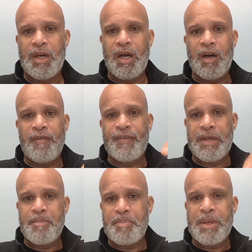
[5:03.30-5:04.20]
of an
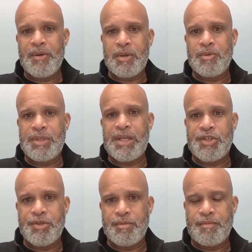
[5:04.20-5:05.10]
empirical
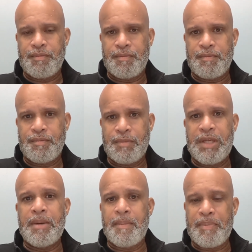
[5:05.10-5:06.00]
nation,
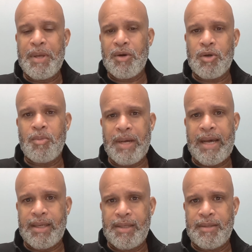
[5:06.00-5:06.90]
an empirical
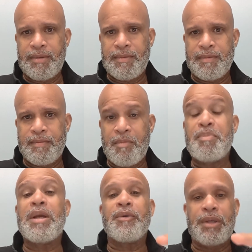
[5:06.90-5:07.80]
body,
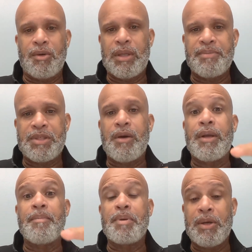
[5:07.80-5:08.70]

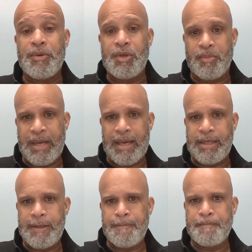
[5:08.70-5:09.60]
imperial body,
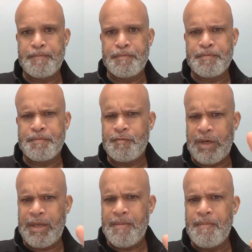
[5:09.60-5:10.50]

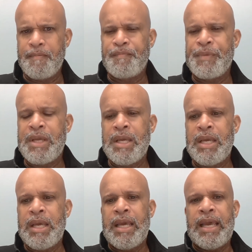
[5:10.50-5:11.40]
right?
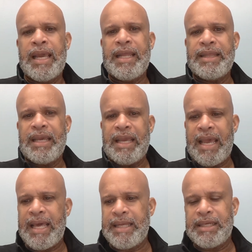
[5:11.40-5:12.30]
And they
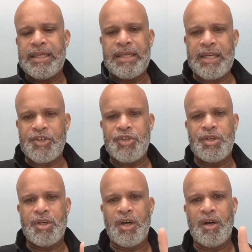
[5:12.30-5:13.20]
had a
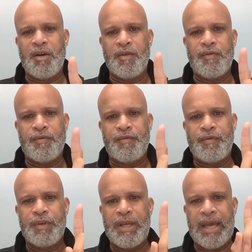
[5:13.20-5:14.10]
connection of
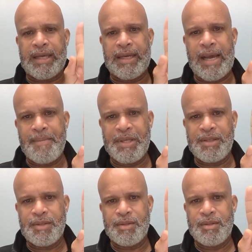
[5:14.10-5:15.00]

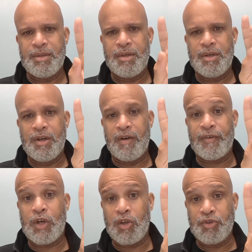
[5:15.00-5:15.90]
economics,
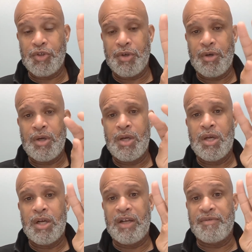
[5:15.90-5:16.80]
of culture,
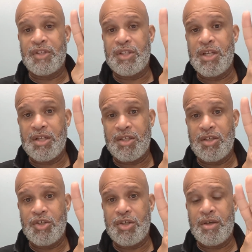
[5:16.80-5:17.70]
of
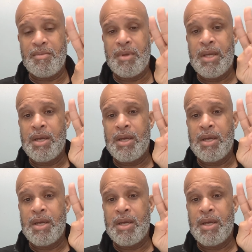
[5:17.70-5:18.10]
citizenship,